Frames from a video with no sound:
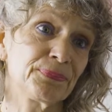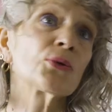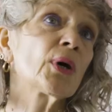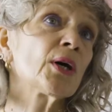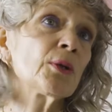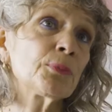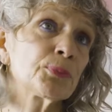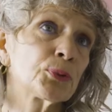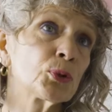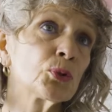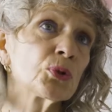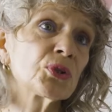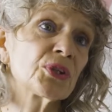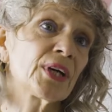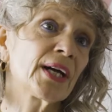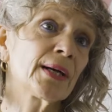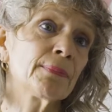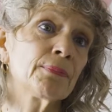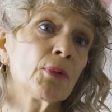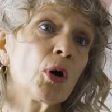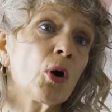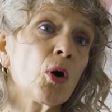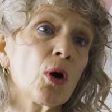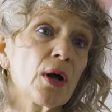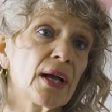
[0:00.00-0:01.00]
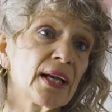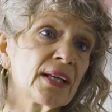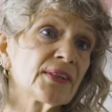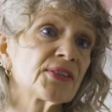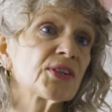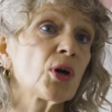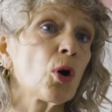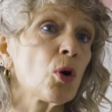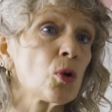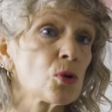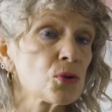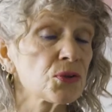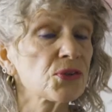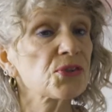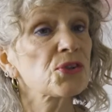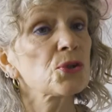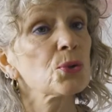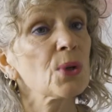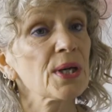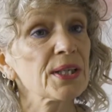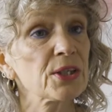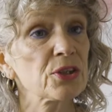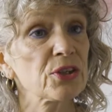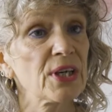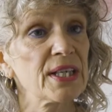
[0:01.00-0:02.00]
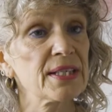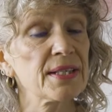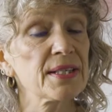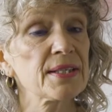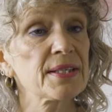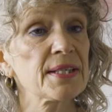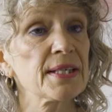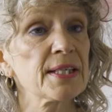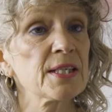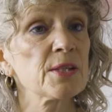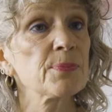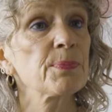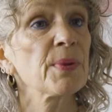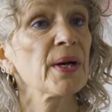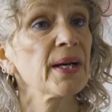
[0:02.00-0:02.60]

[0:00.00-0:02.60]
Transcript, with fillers: Our programme is also accredited